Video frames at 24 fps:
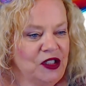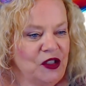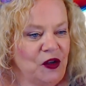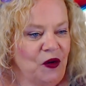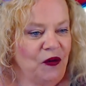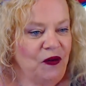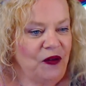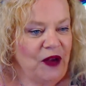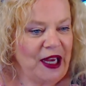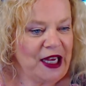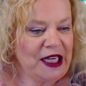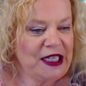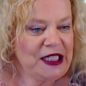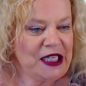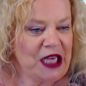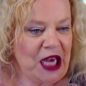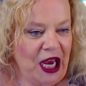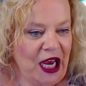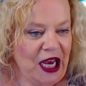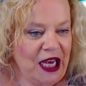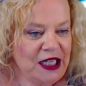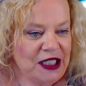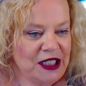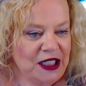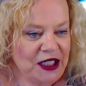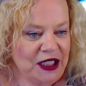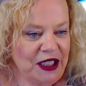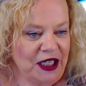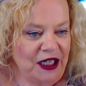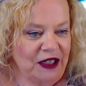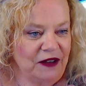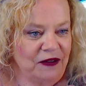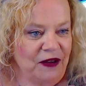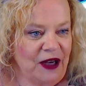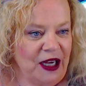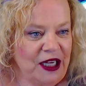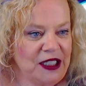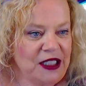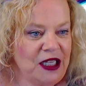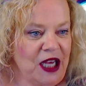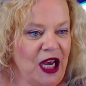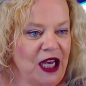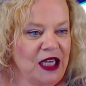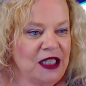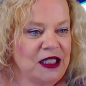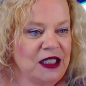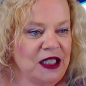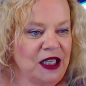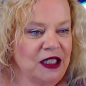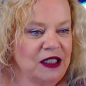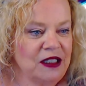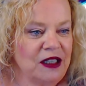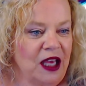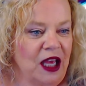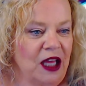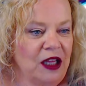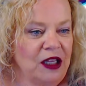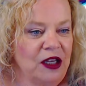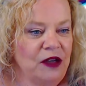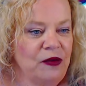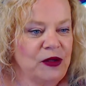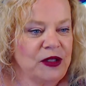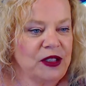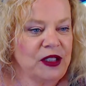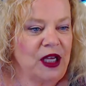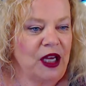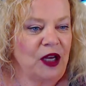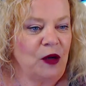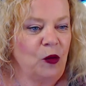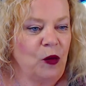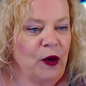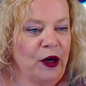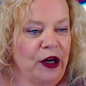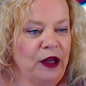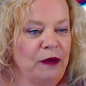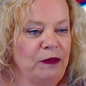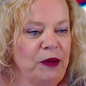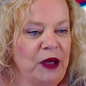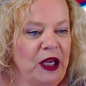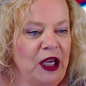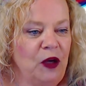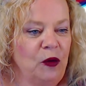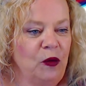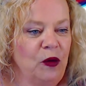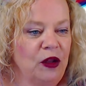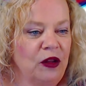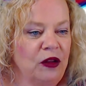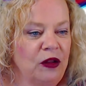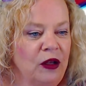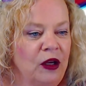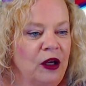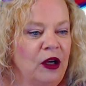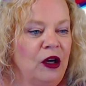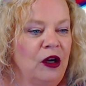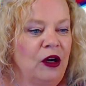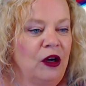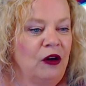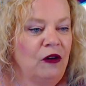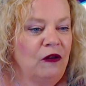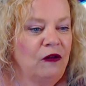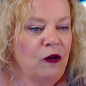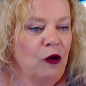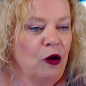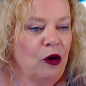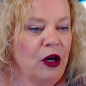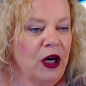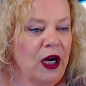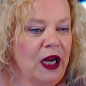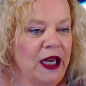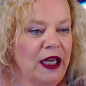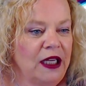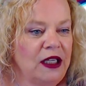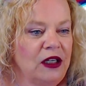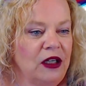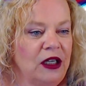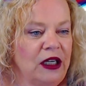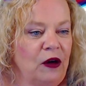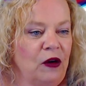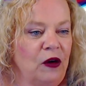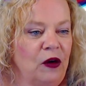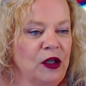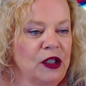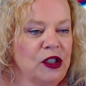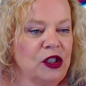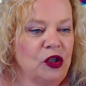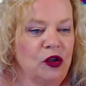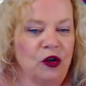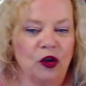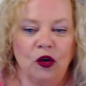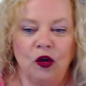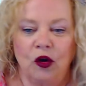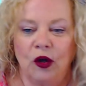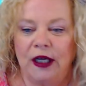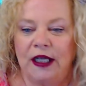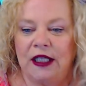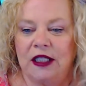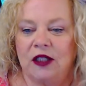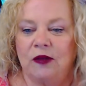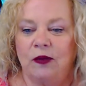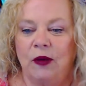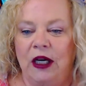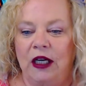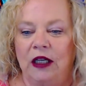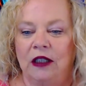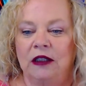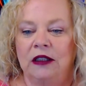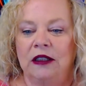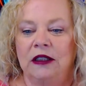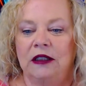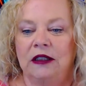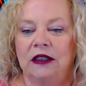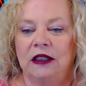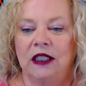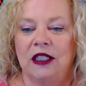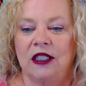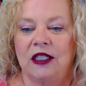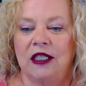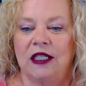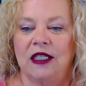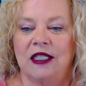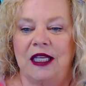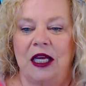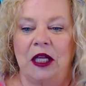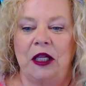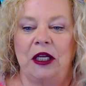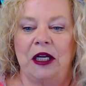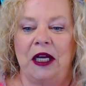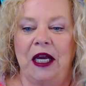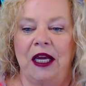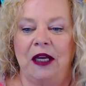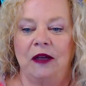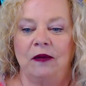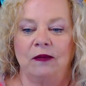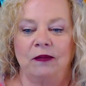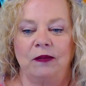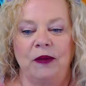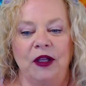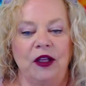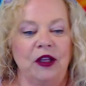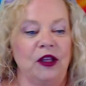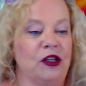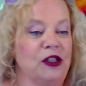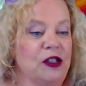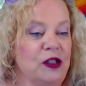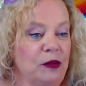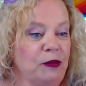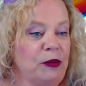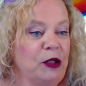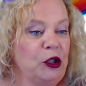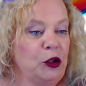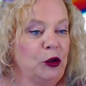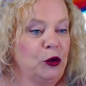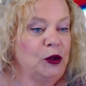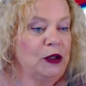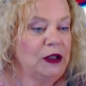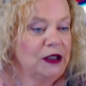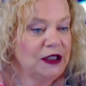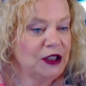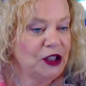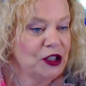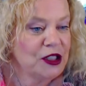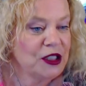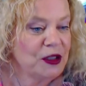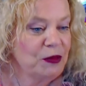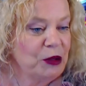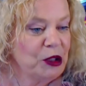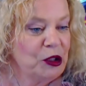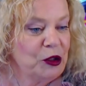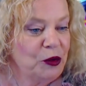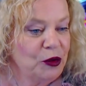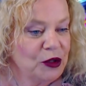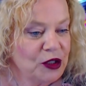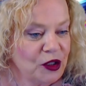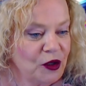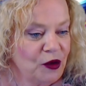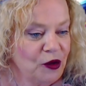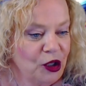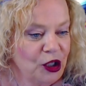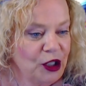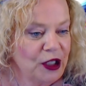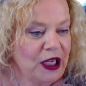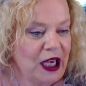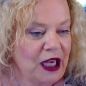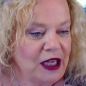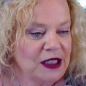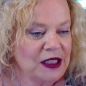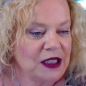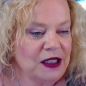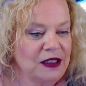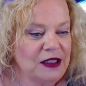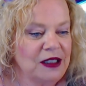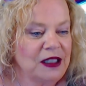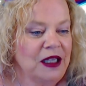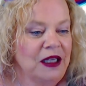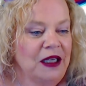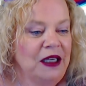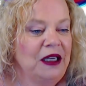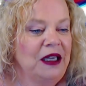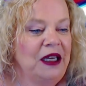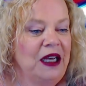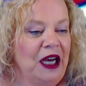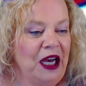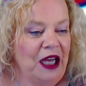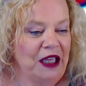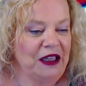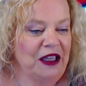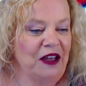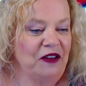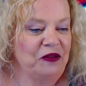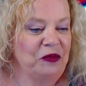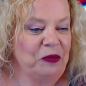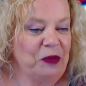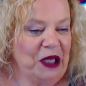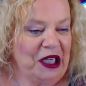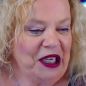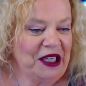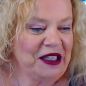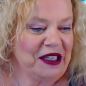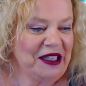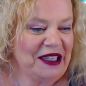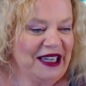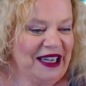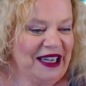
so fantastic, fantastic. Kelly was saying wearing pink with fluoride or turquoise. Well, this is selenite, but there's a blue. There's a blue. So good guesses. I love pink,